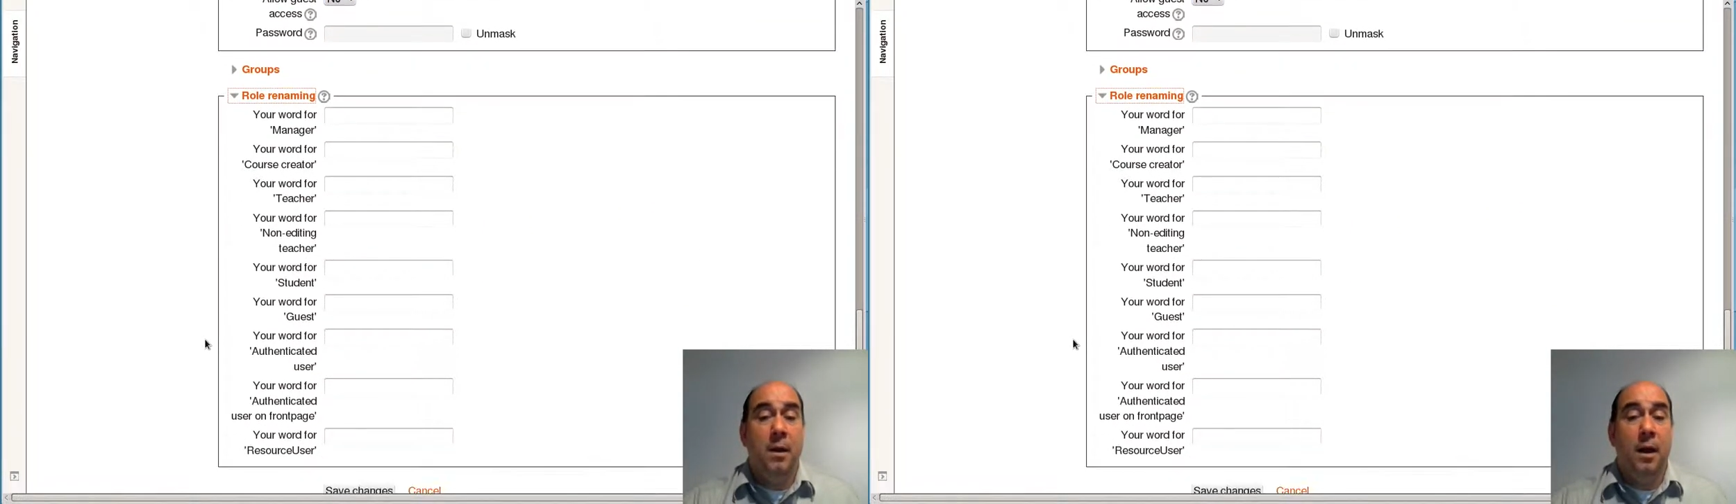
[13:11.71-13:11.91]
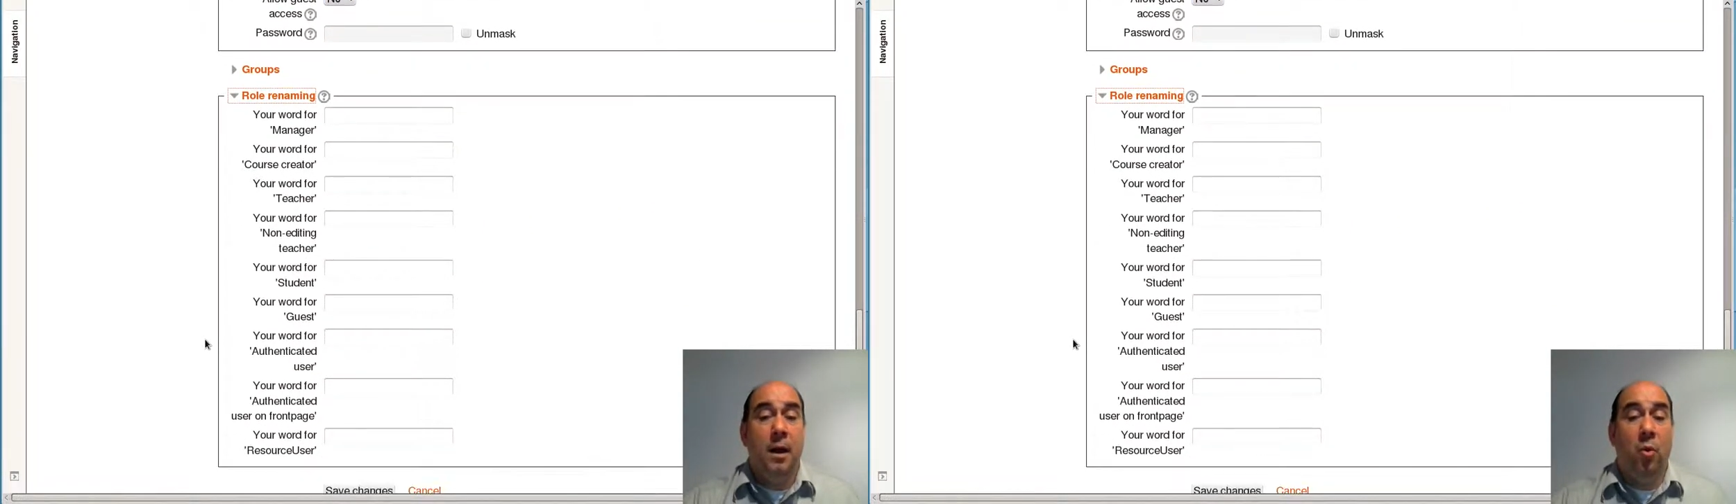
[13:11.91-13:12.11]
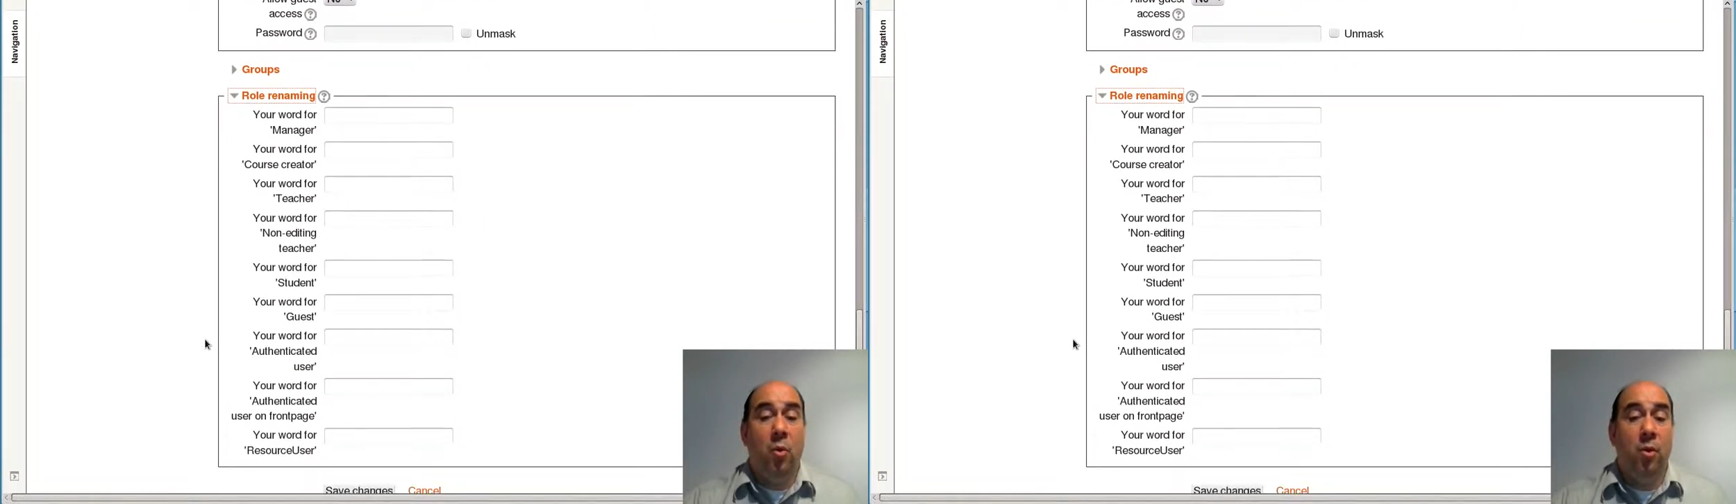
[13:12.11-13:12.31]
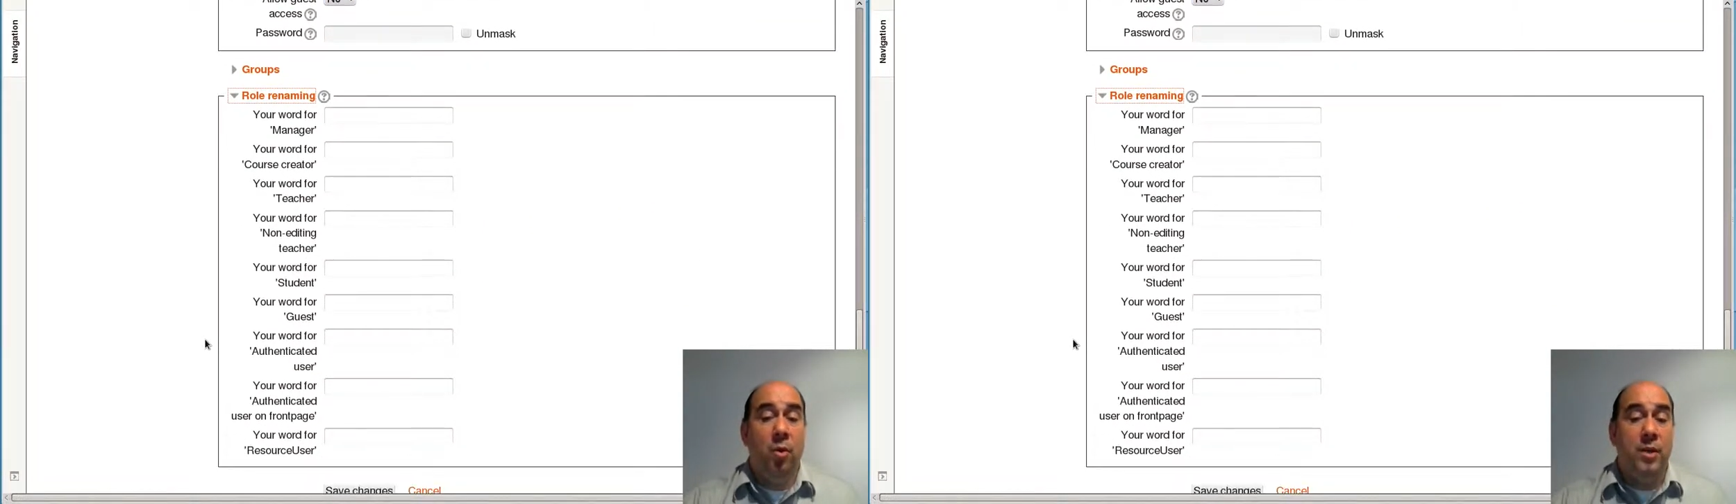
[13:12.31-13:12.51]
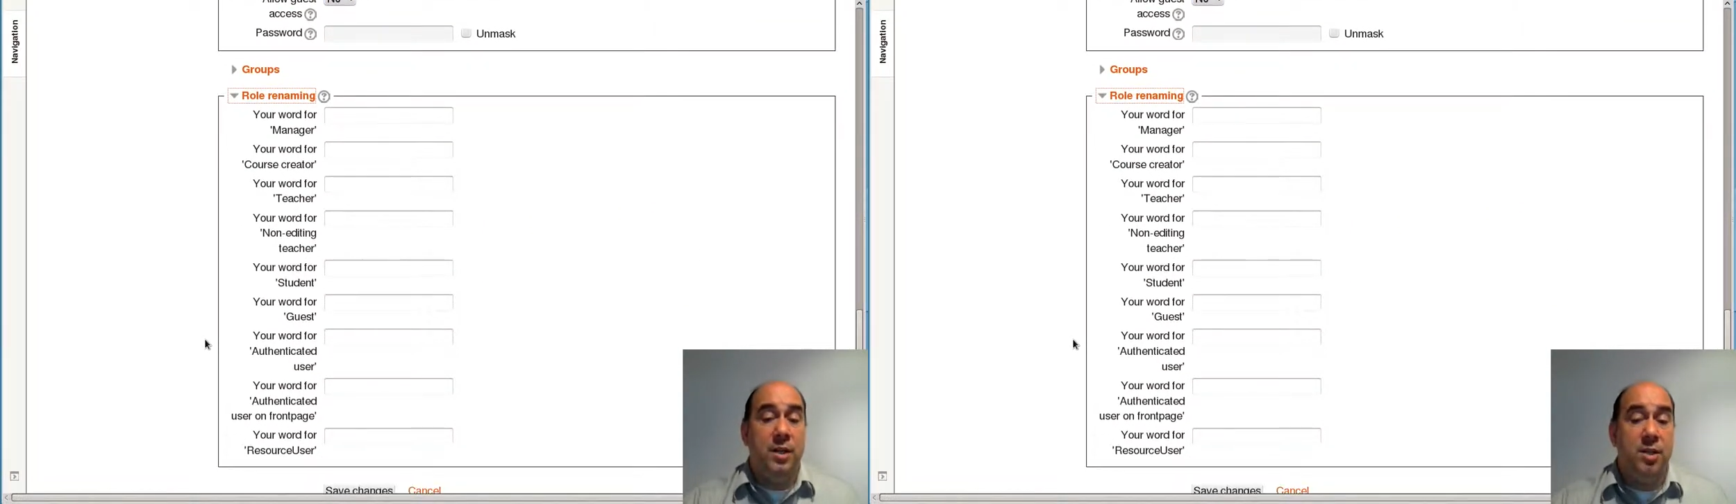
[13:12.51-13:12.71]
or
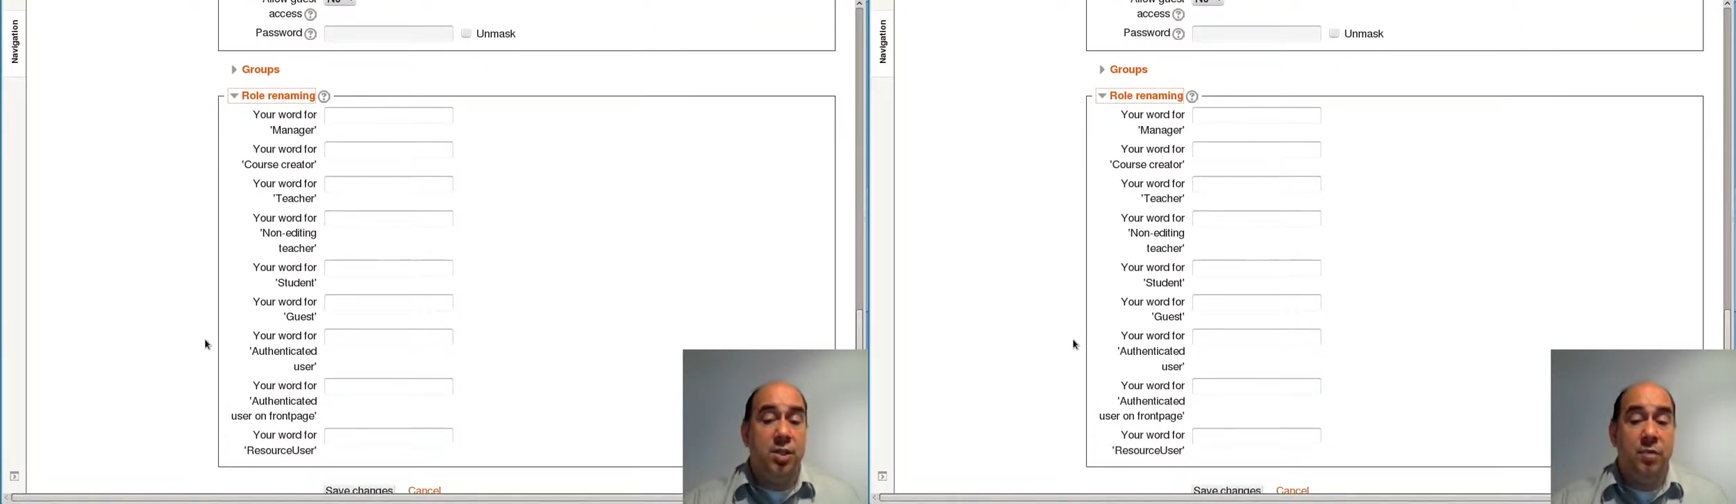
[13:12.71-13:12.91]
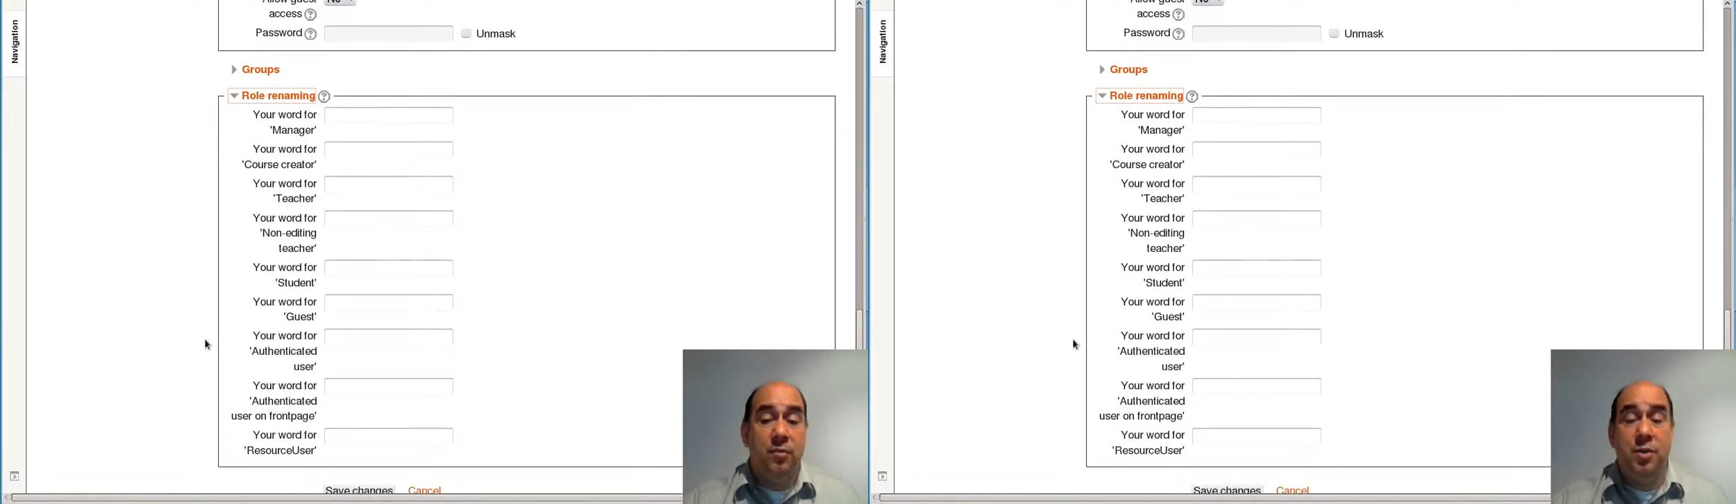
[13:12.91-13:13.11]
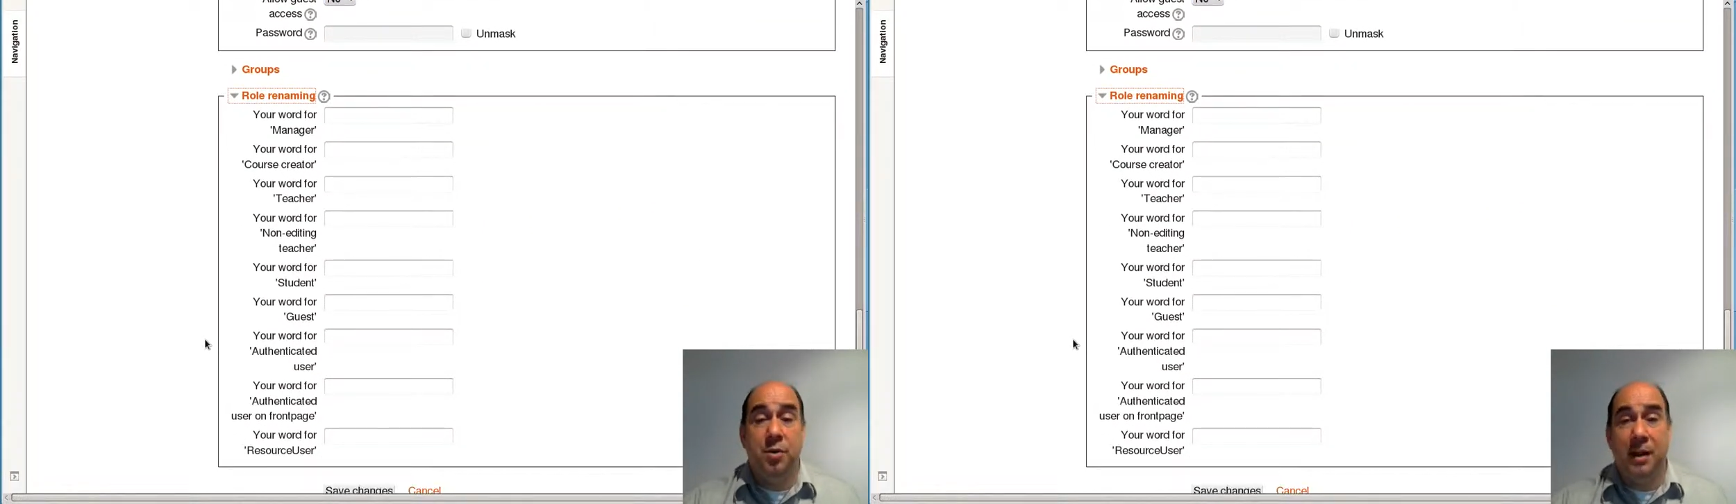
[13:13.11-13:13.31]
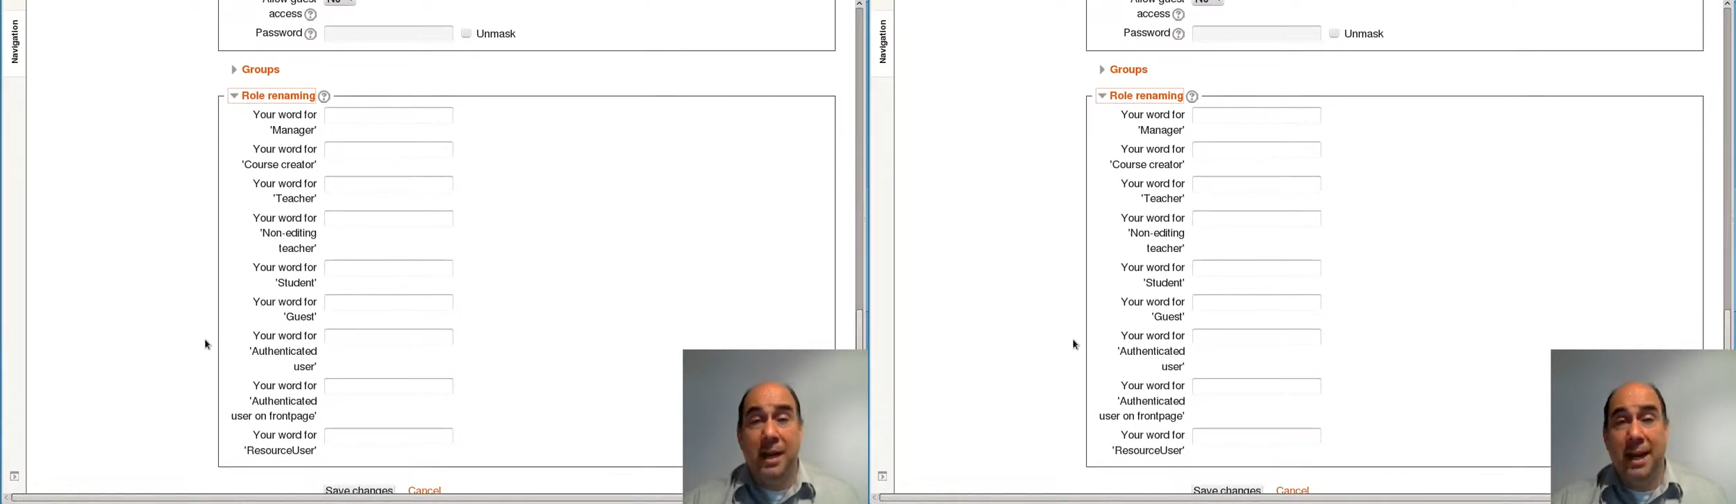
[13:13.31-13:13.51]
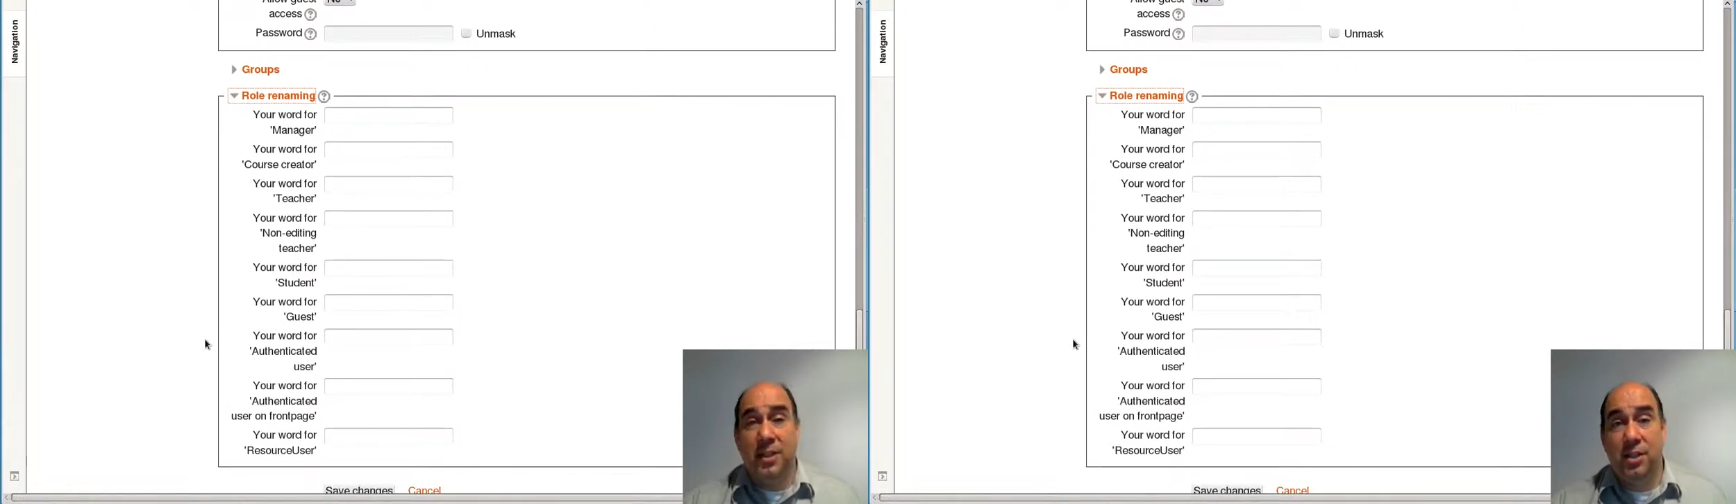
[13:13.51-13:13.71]
the students or the guests,